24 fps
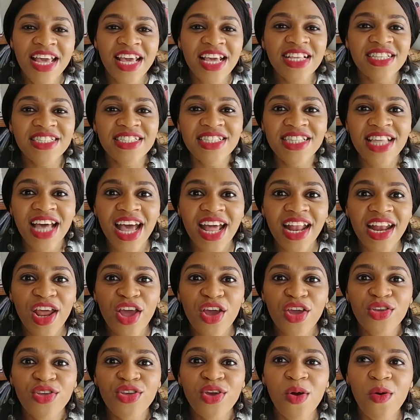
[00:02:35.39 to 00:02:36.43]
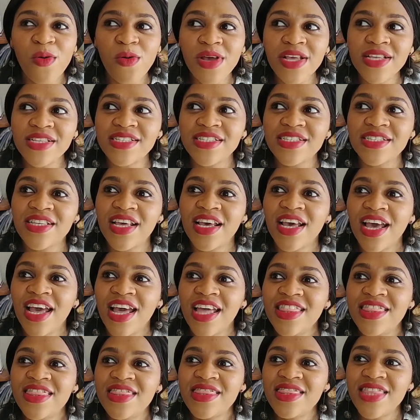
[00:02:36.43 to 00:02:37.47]
is that you're always
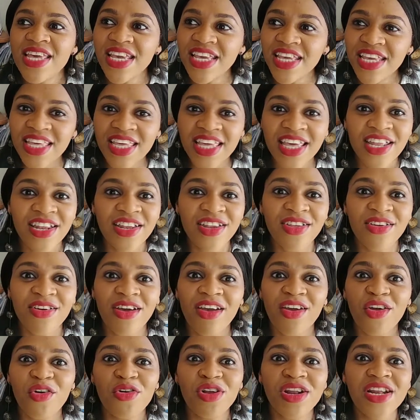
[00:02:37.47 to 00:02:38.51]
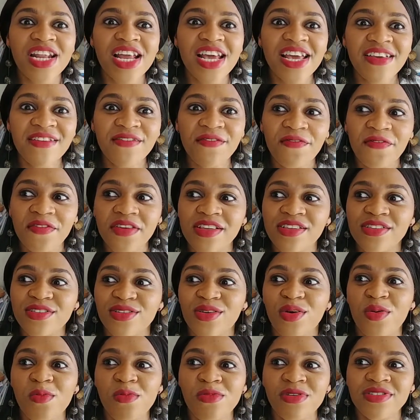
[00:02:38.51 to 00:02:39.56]
thinking your life is
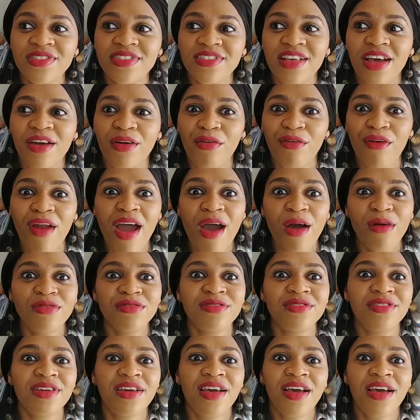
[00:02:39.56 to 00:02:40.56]
almost around